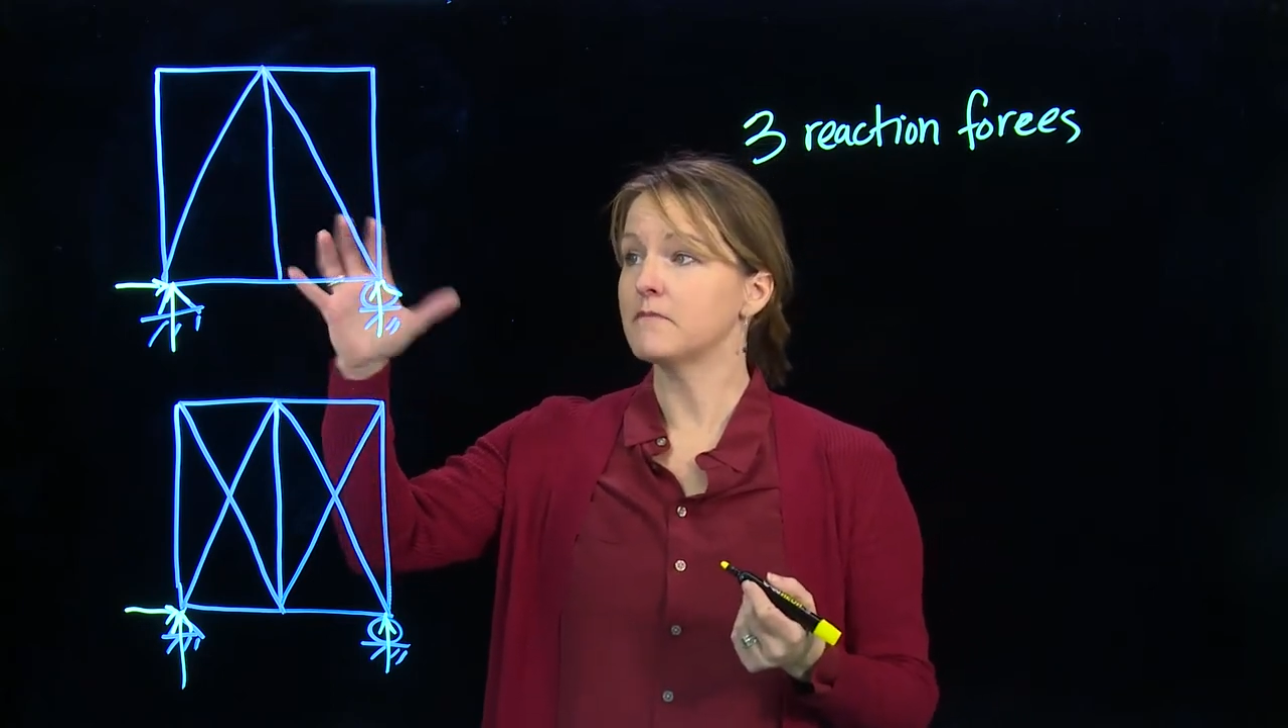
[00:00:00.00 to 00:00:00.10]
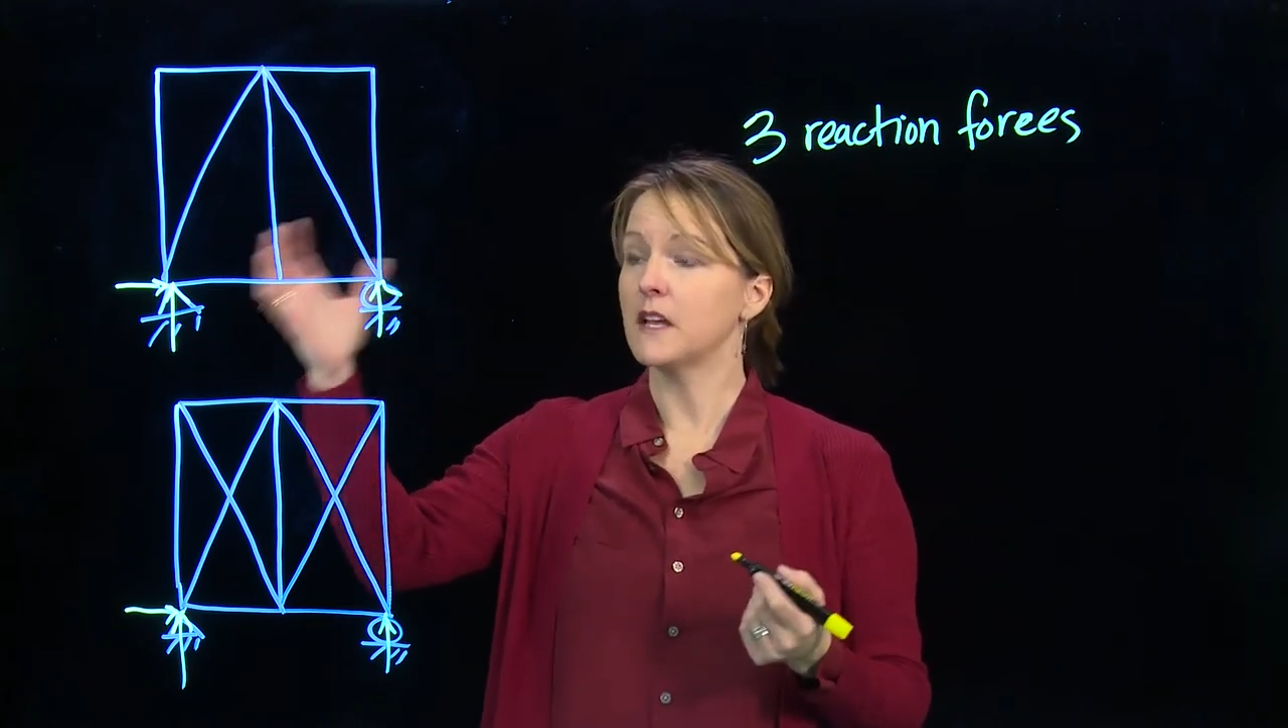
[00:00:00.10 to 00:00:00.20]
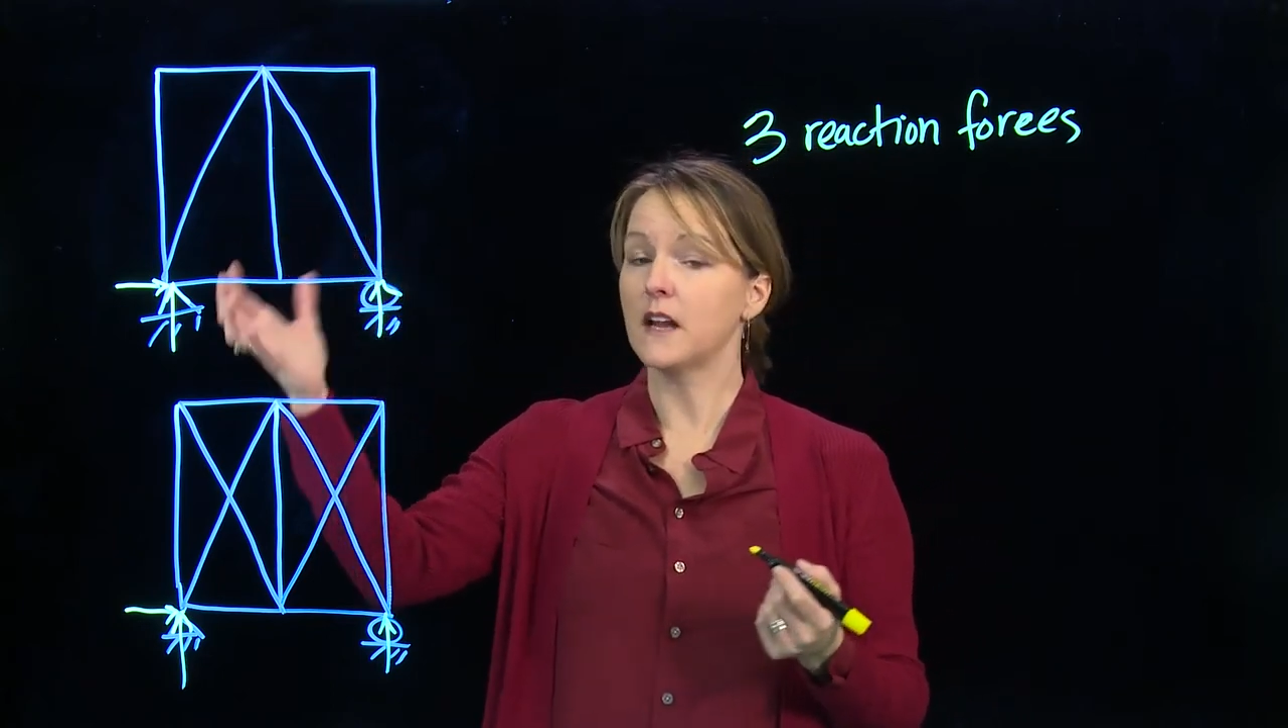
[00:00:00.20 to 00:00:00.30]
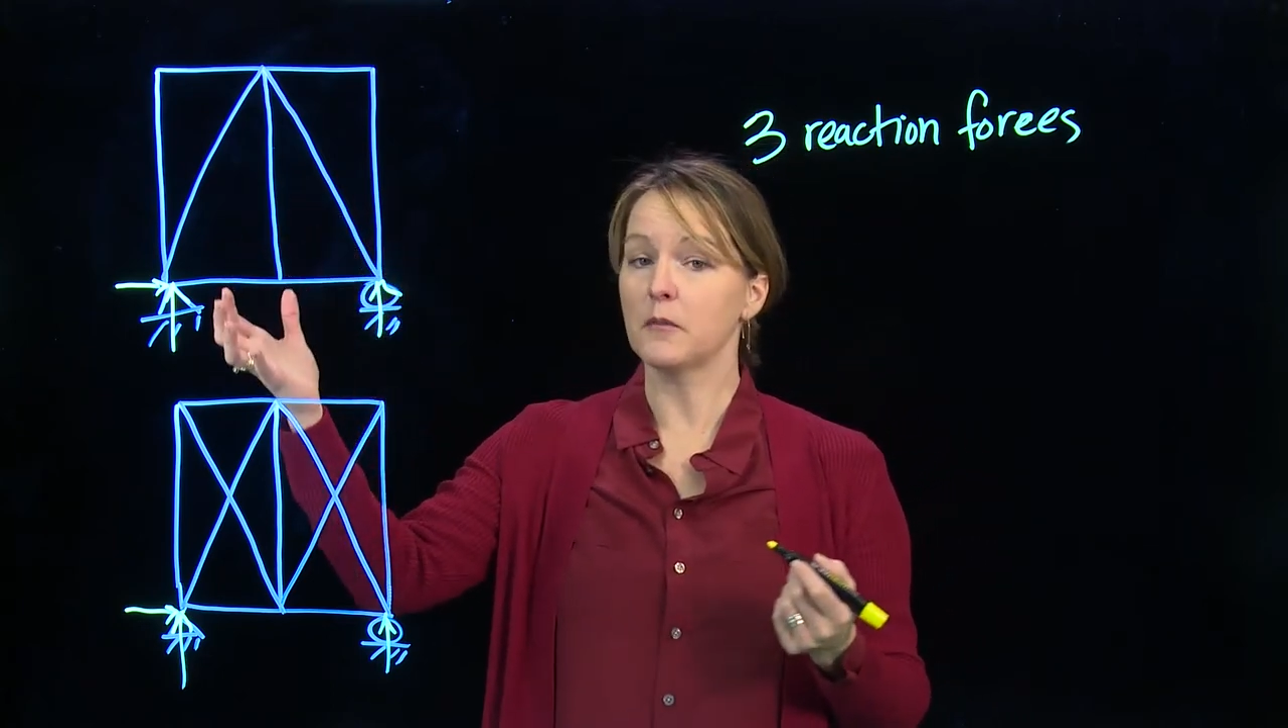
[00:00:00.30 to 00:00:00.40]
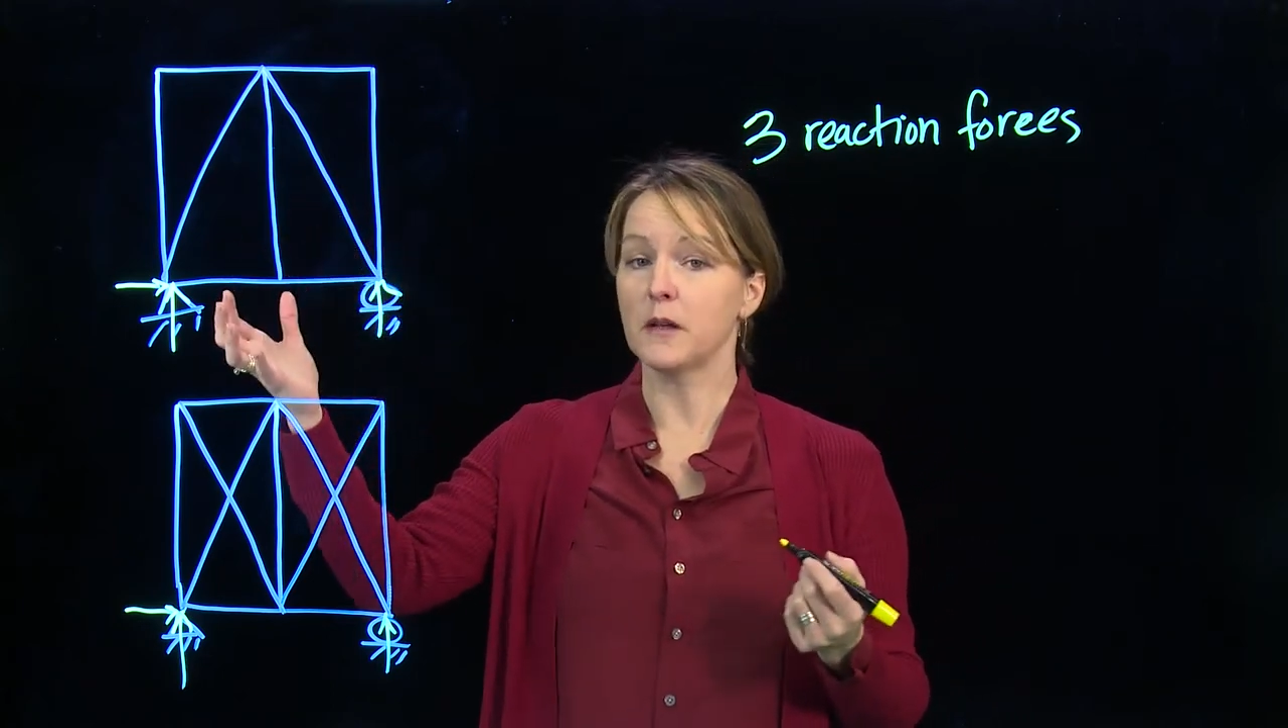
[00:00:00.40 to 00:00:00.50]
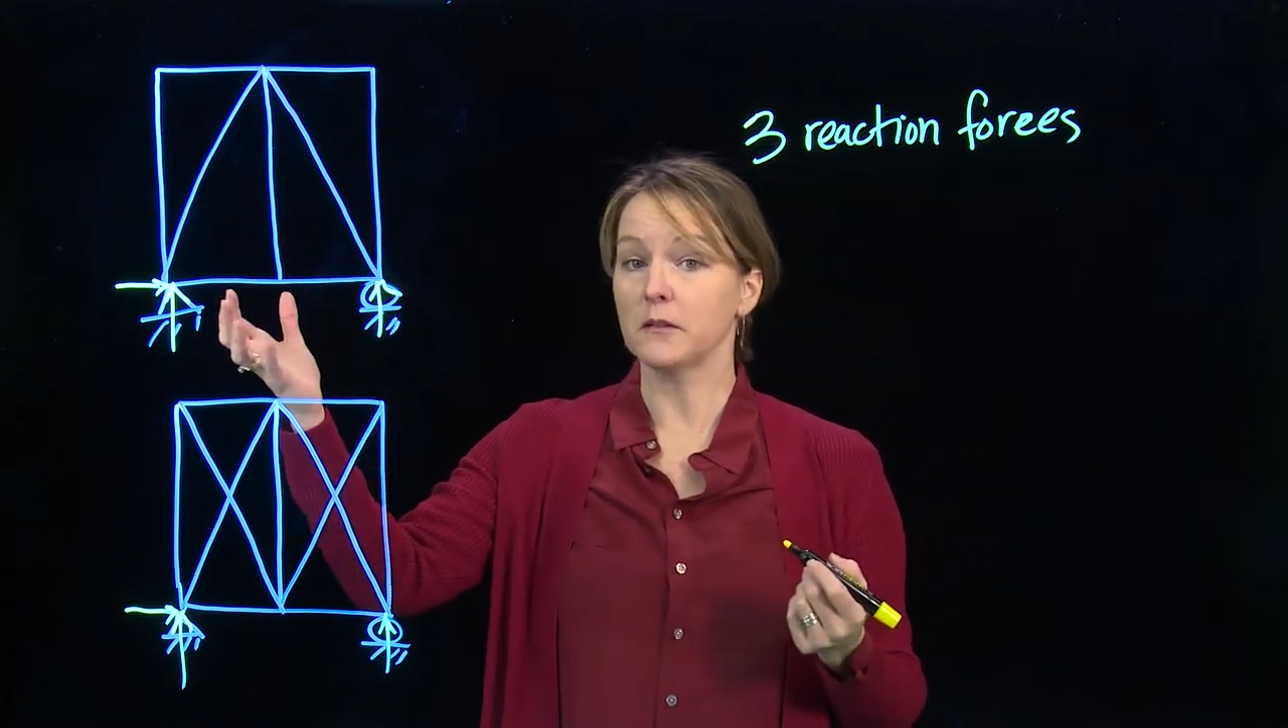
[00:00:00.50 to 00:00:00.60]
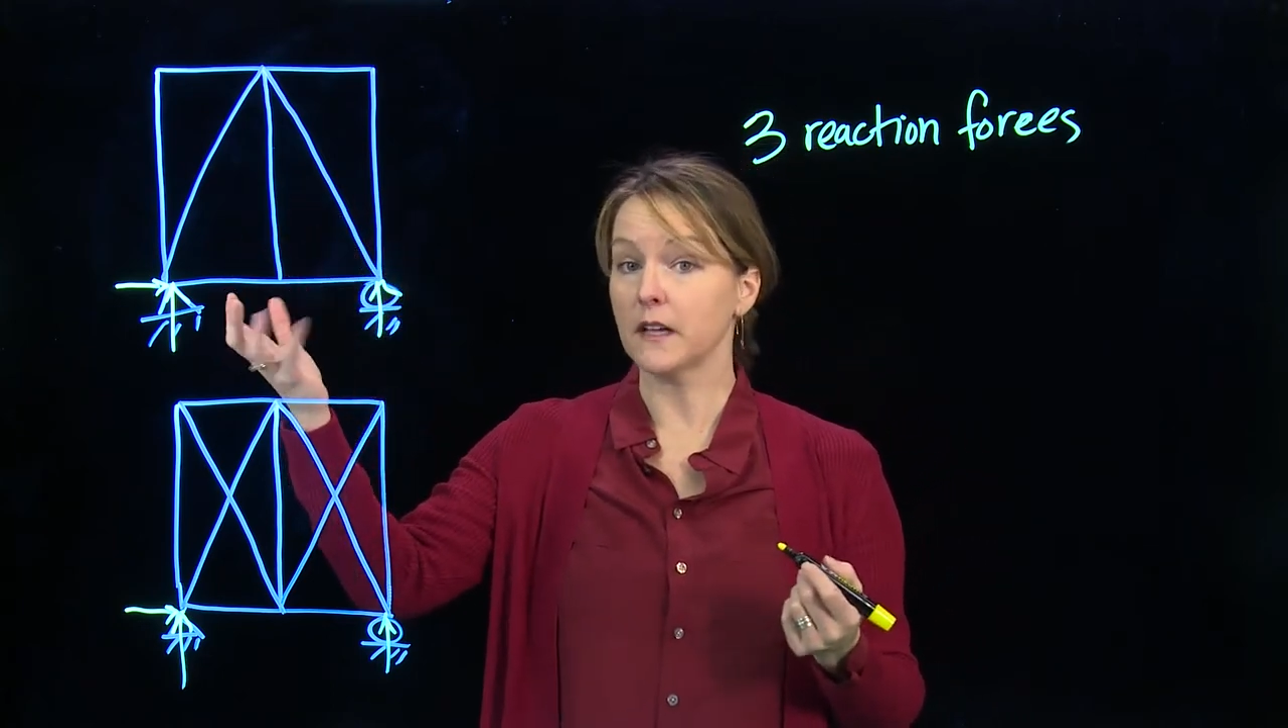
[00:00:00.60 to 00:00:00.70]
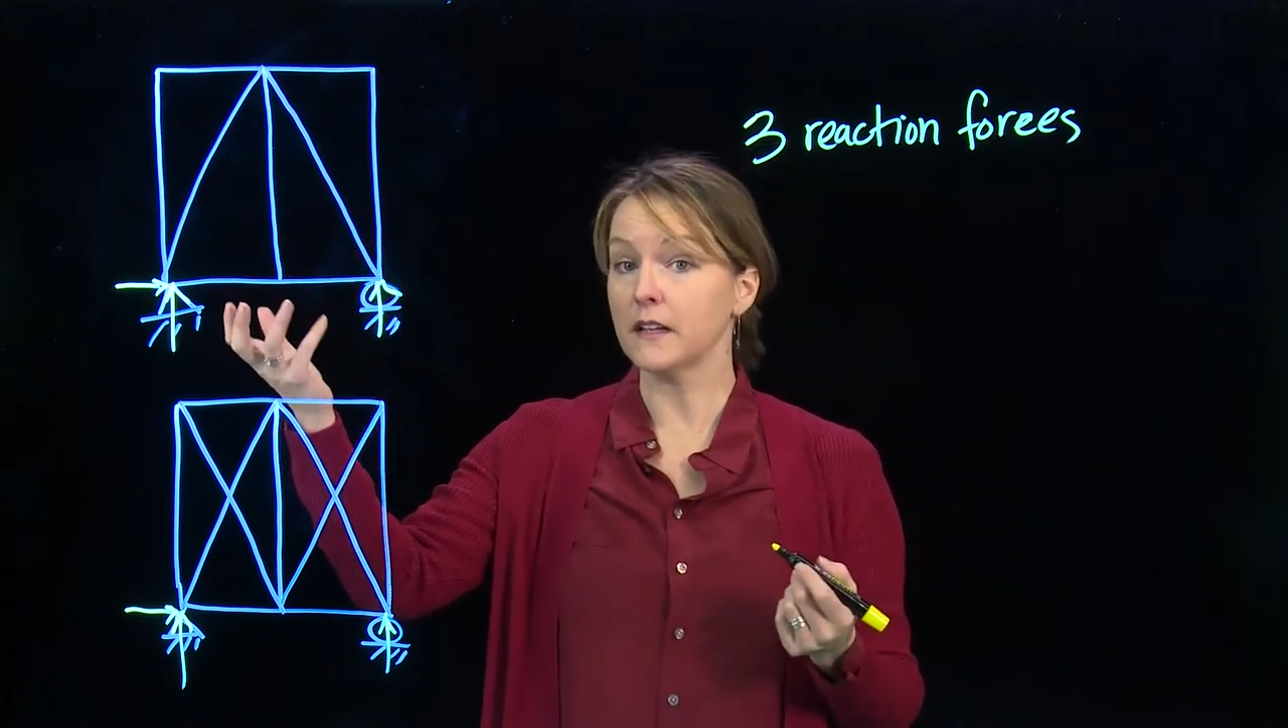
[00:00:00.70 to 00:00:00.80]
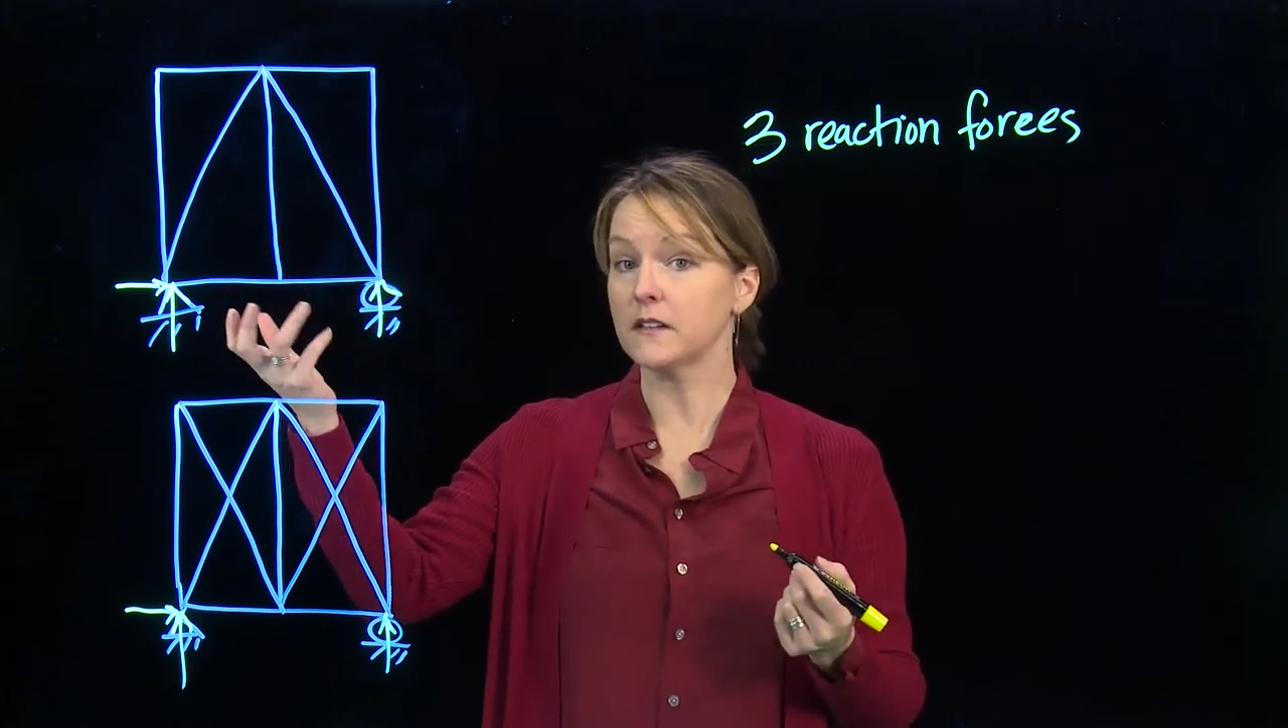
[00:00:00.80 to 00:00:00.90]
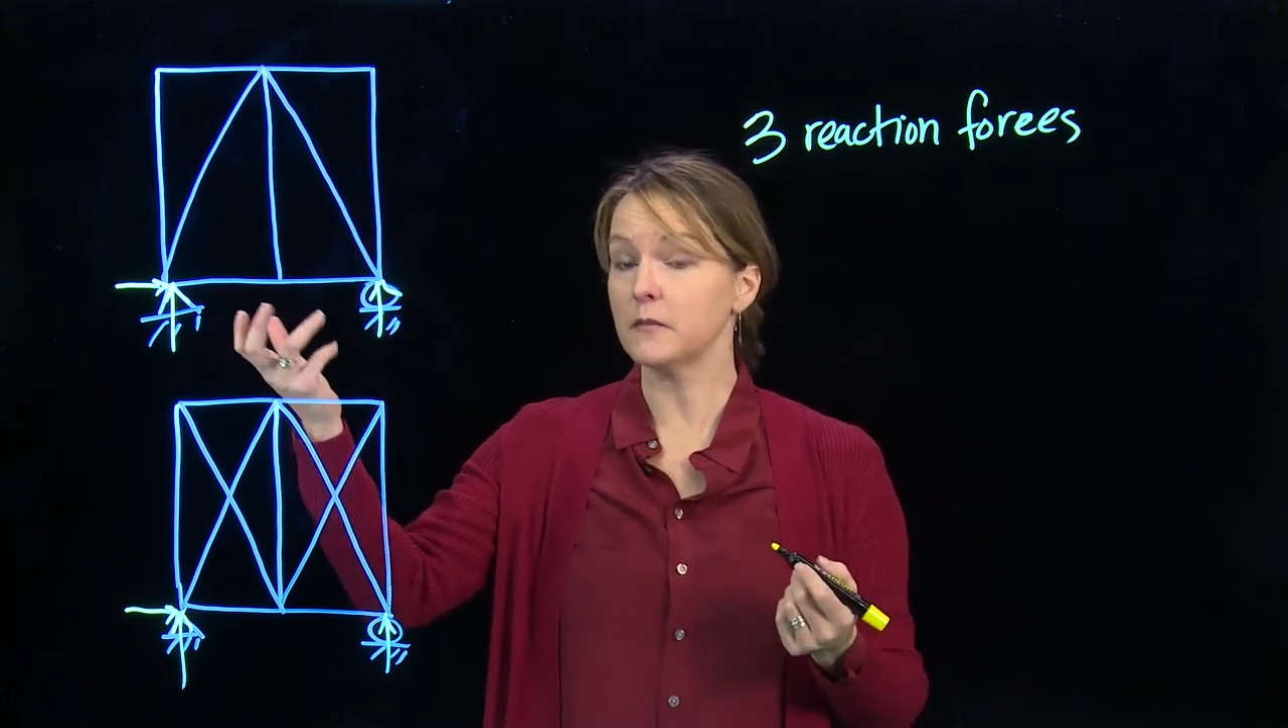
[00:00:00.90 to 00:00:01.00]
and I'll be able to
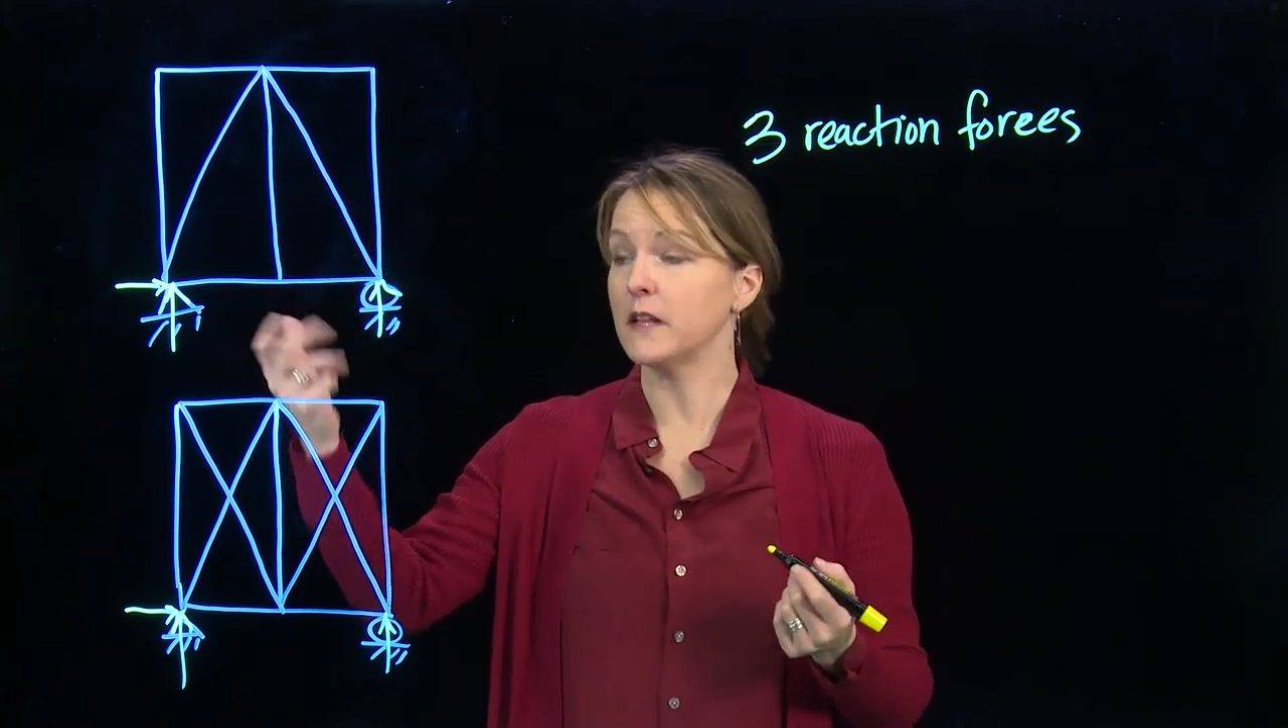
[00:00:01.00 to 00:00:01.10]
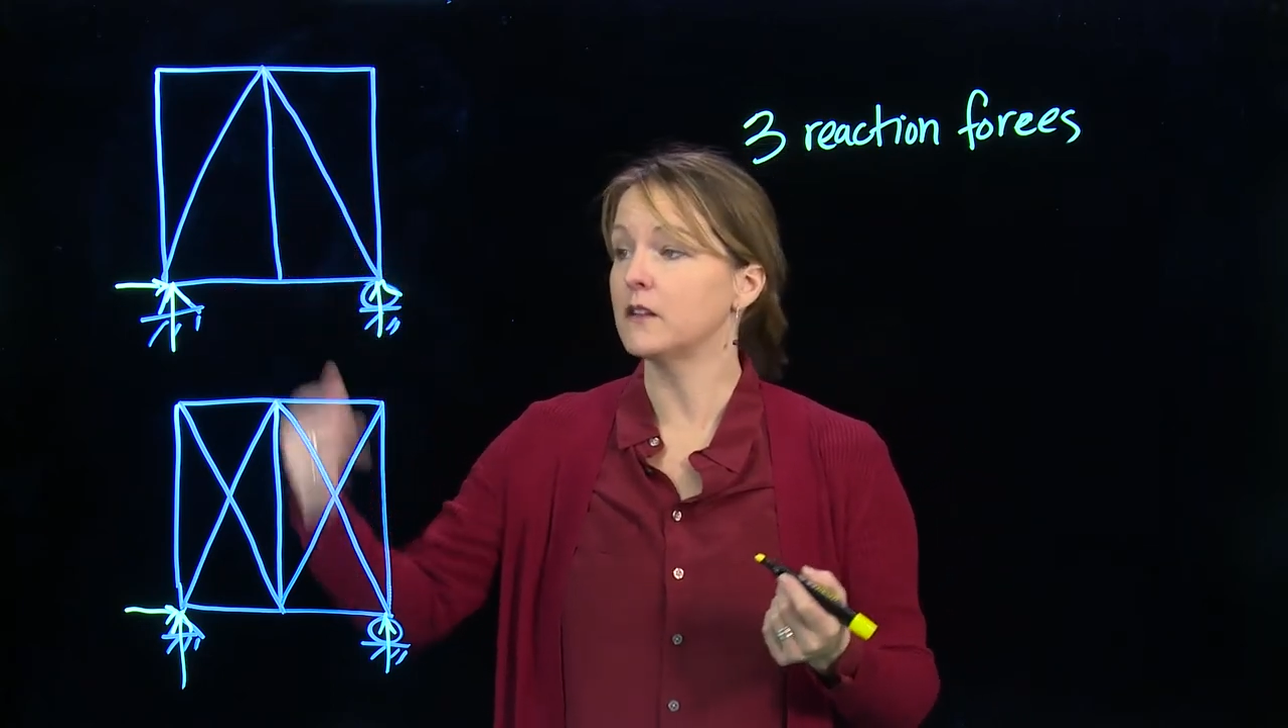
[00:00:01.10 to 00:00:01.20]
estimate